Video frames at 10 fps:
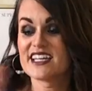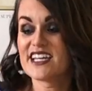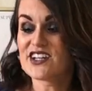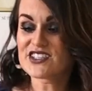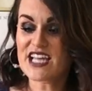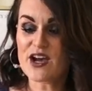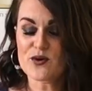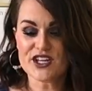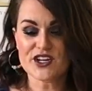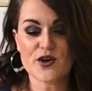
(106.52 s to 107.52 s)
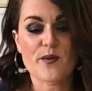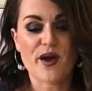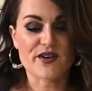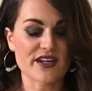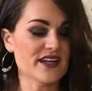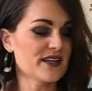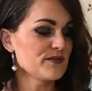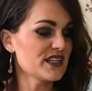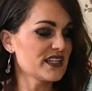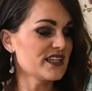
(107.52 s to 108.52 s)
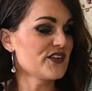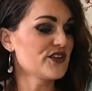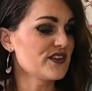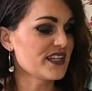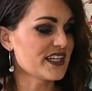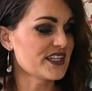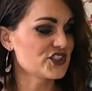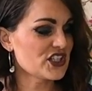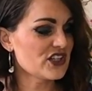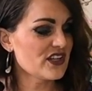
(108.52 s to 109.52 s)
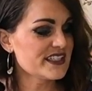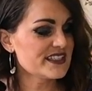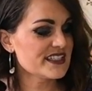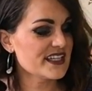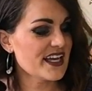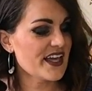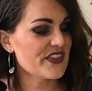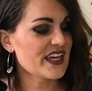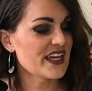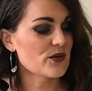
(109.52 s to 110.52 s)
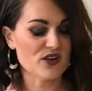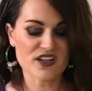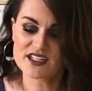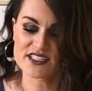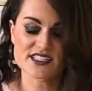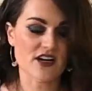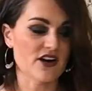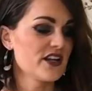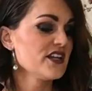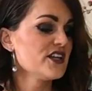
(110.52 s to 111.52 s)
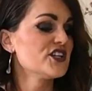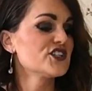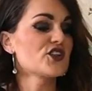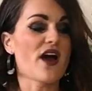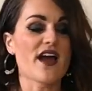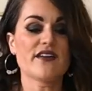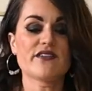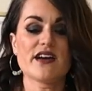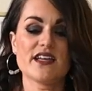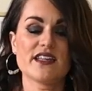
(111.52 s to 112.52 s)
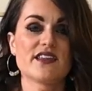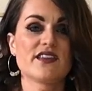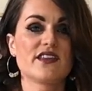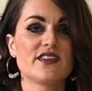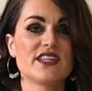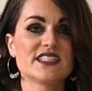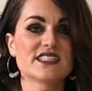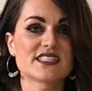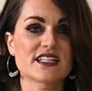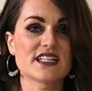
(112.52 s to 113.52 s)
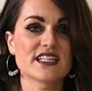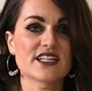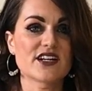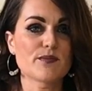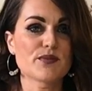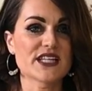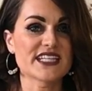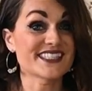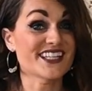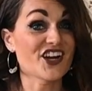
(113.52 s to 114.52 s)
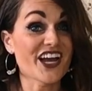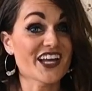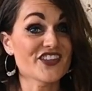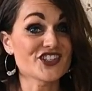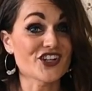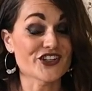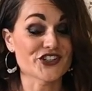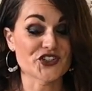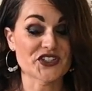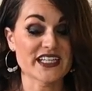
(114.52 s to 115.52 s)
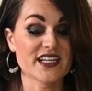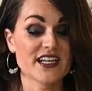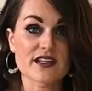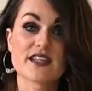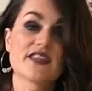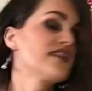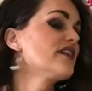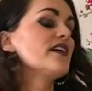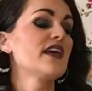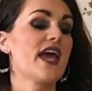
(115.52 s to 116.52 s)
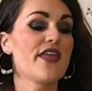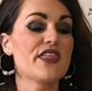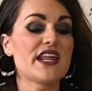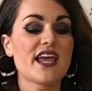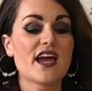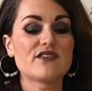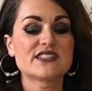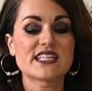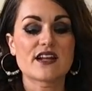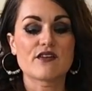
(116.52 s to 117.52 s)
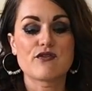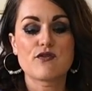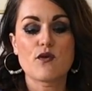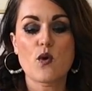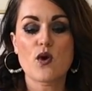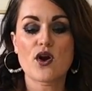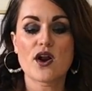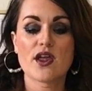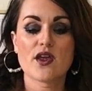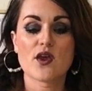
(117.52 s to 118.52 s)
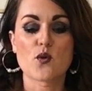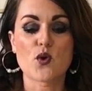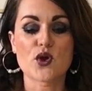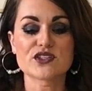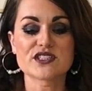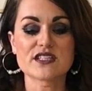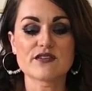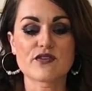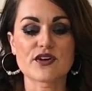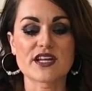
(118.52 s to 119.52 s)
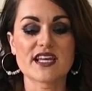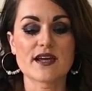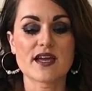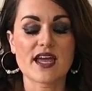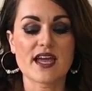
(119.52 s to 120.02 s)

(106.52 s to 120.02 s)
Here's how we're gonna go about it. I'm gonna give you like a general idea and then we're gonna start. So I've got these clear plates that I got at the Dollar Tree, and then I have a set of 4 royalty-free